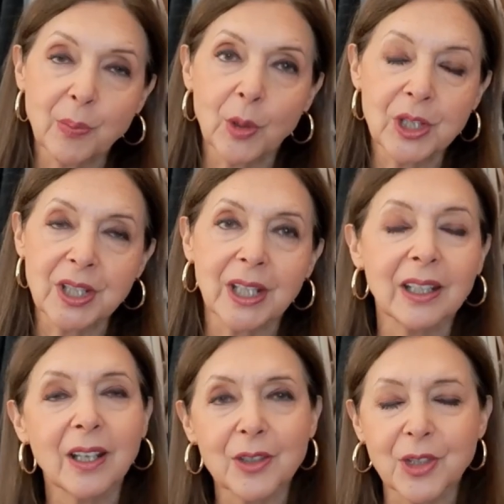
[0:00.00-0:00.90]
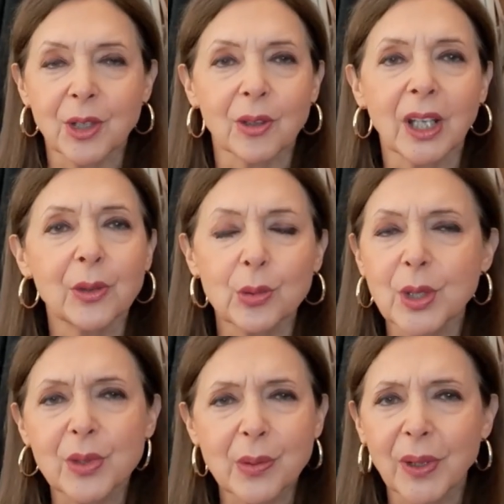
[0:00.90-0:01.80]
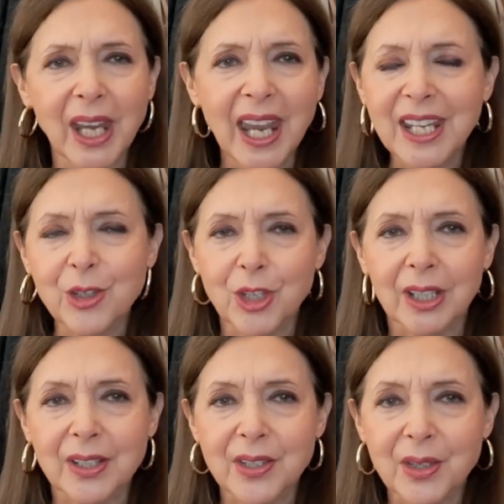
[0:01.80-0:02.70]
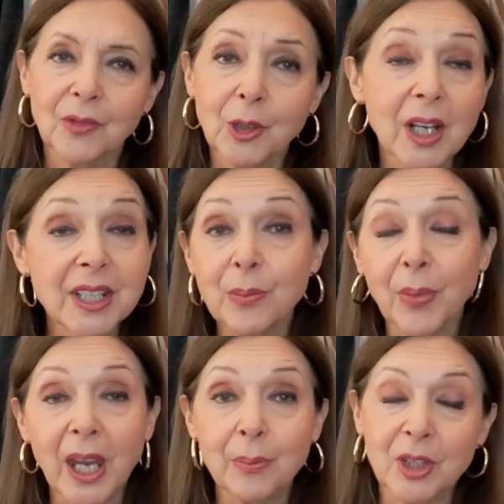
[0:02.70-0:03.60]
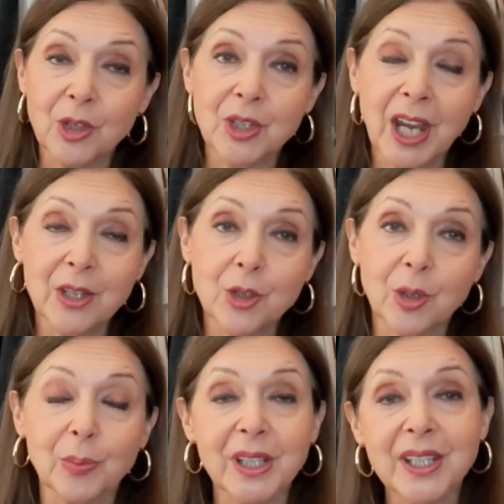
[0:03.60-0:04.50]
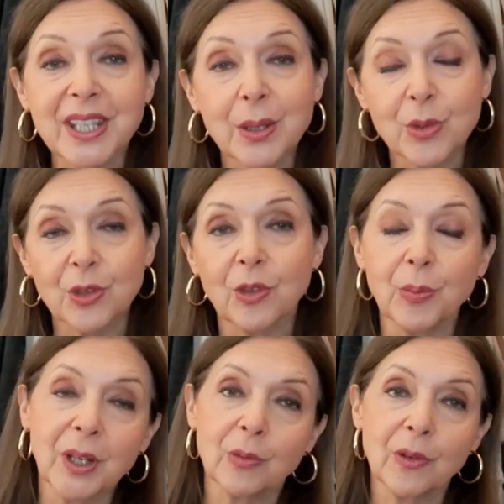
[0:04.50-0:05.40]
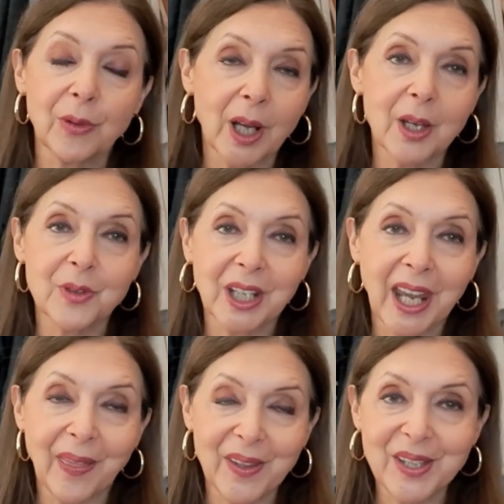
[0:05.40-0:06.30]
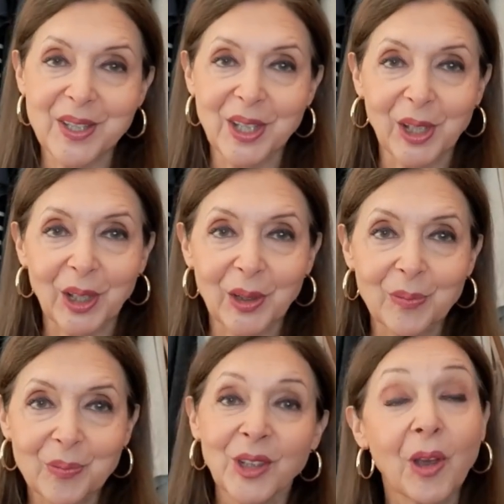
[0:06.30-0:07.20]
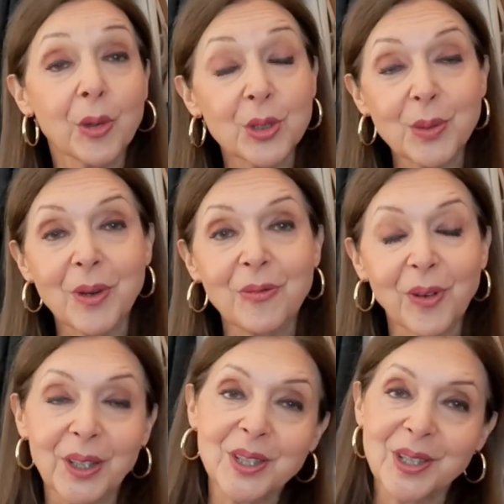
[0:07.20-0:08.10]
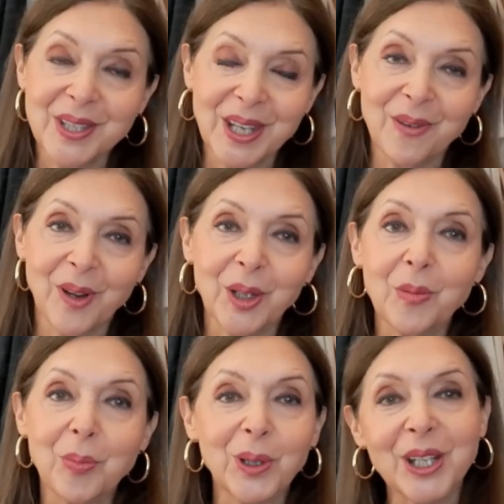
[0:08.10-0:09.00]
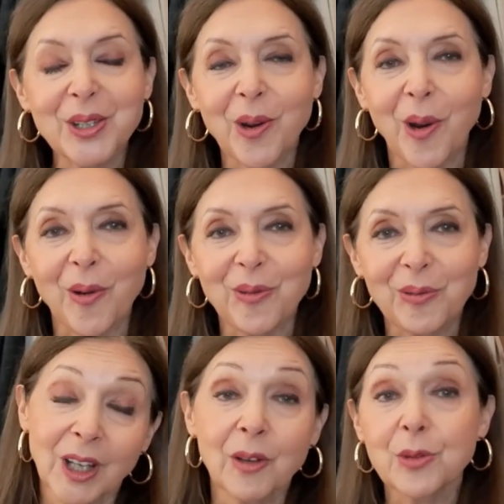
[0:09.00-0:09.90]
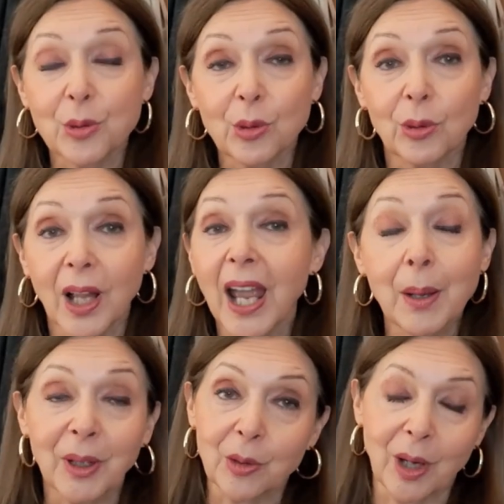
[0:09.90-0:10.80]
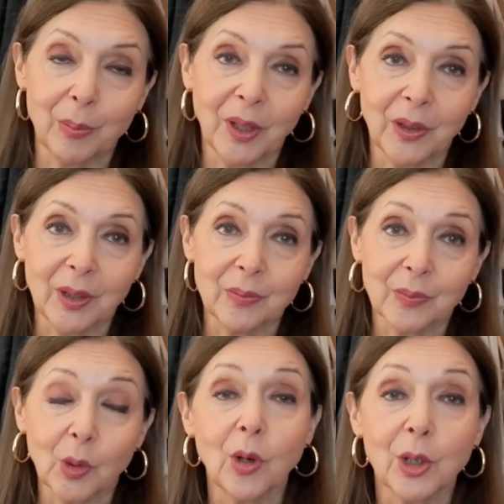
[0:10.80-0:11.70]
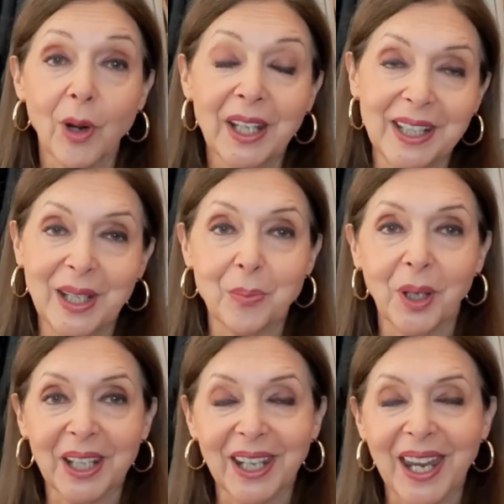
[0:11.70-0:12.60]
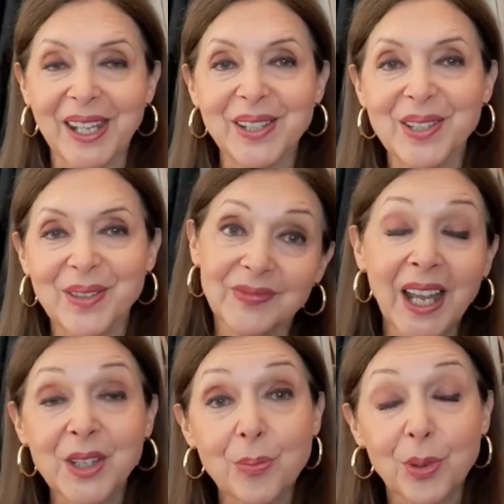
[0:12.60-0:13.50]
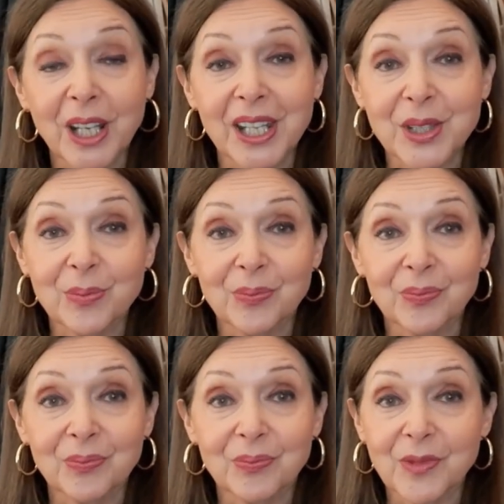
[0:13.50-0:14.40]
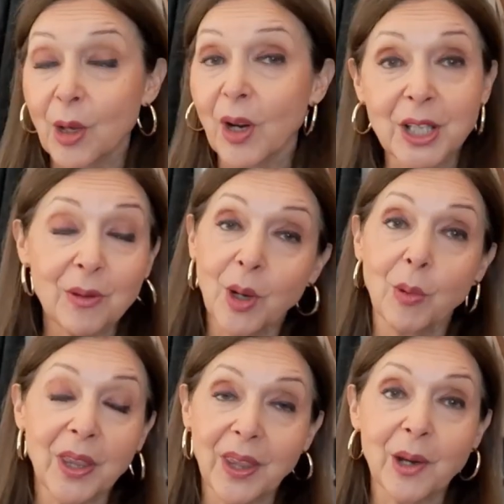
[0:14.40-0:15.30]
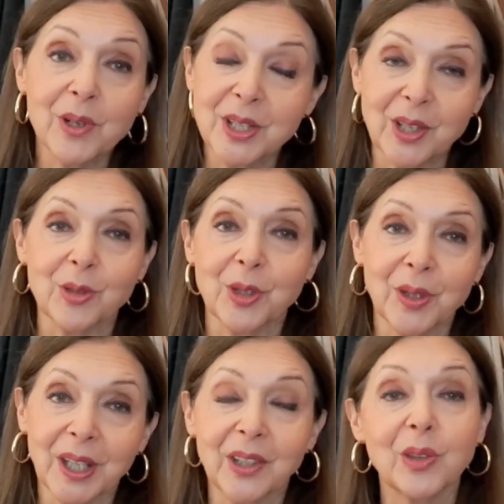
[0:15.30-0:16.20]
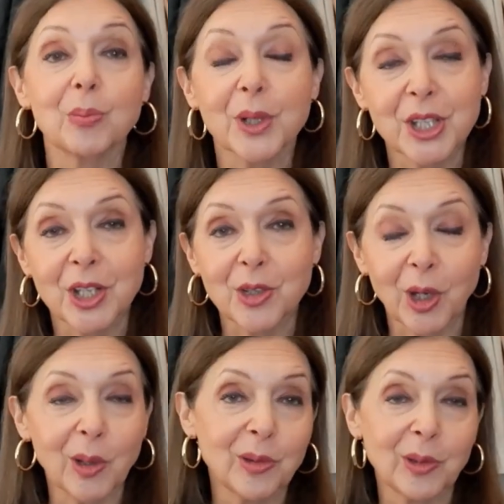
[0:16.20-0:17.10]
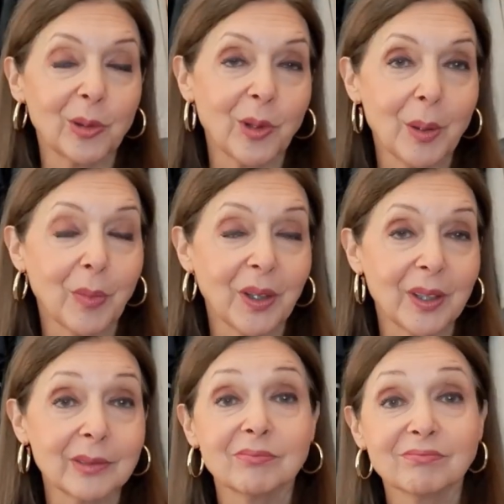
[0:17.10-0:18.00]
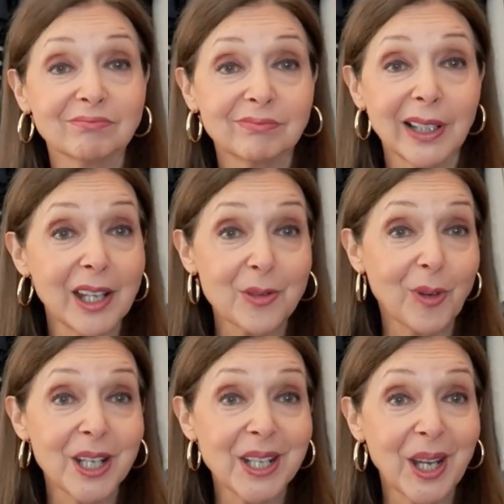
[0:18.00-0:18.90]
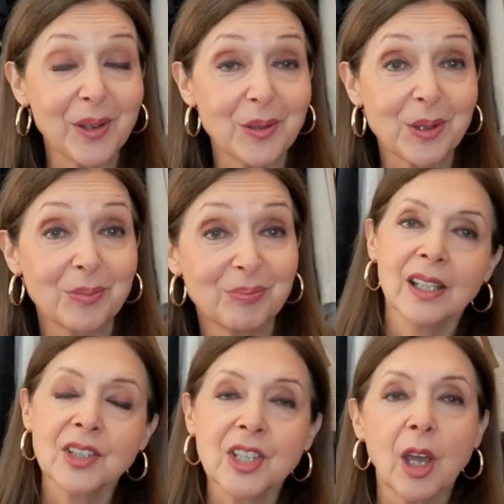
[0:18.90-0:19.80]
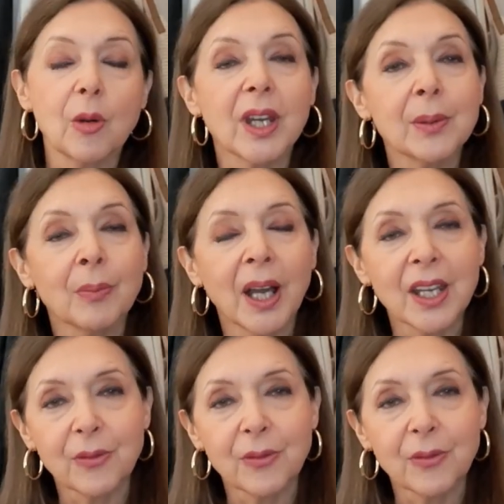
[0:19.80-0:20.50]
spotted it last year and I thought it was a bit ageist, so I didn't pay much attention, but it seems to have been revived again this year. So I thought it'd be fun to see if I could pull it off. After all, I am a grandmother, or a granny in my case, and a Brit. So I don't know whether there is such a thing as a British coastal grandmother. Let's find out. So in my